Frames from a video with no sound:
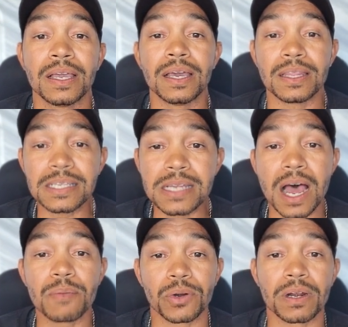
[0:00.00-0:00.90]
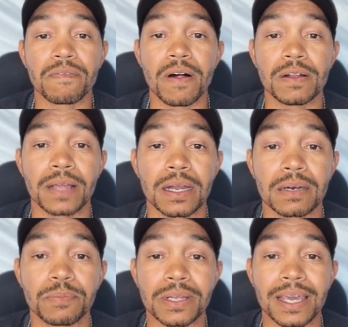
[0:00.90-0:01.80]
And this time, we're going to follow that
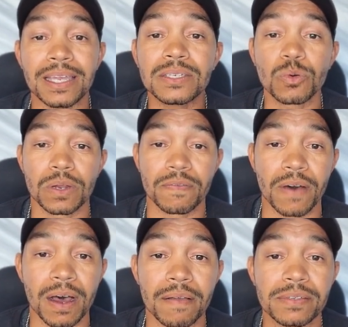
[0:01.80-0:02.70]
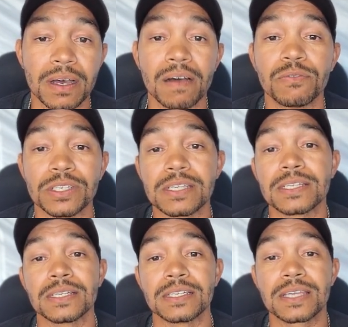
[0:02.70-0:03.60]
up with 8 25s of
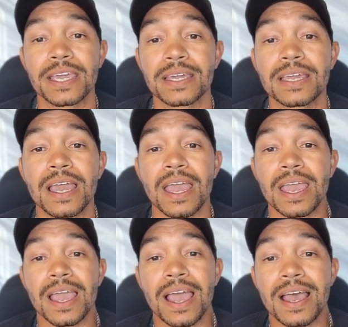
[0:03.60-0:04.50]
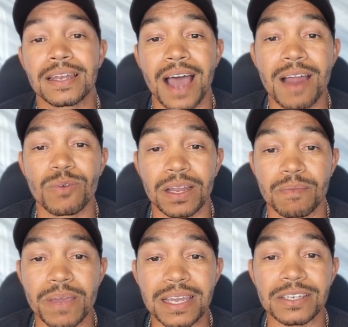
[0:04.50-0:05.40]
resistance kick. And I
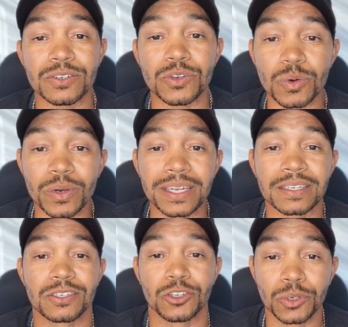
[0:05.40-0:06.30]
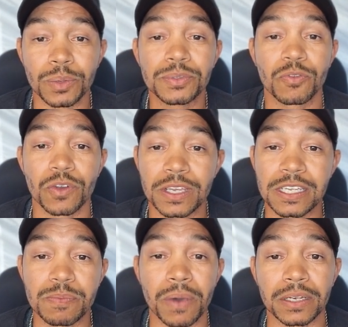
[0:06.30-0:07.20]
recommend doing tubes for
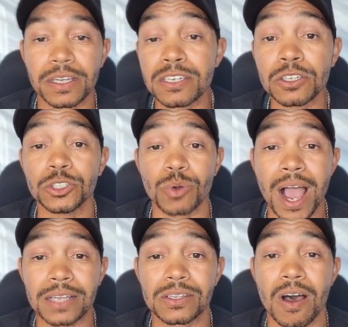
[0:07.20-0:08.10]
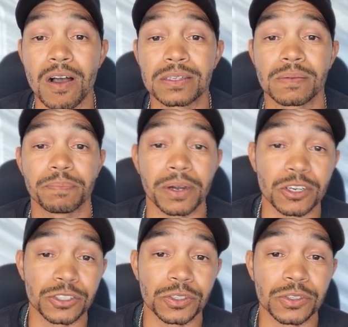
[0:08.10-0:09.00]
these, but you can do drag socks,
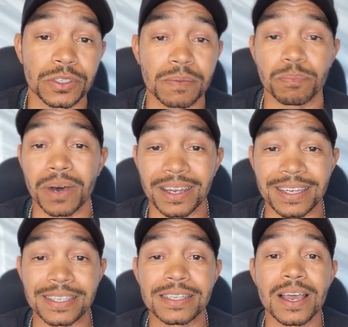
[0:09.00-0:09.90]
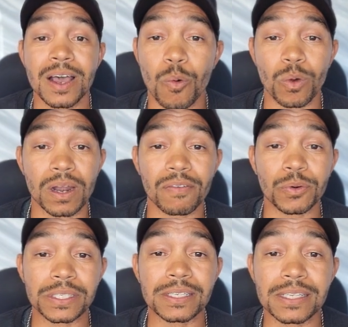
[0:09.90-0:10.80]
parachutes, buckets, whatever
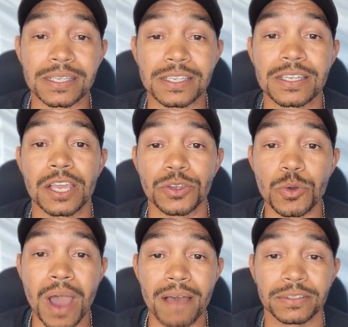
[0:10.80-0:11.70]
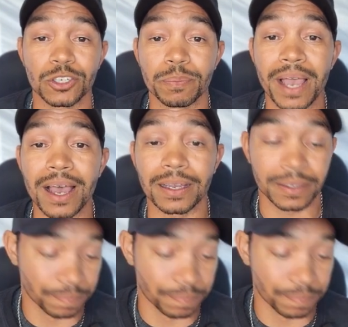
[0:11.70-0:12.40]
resistance you have in your bag.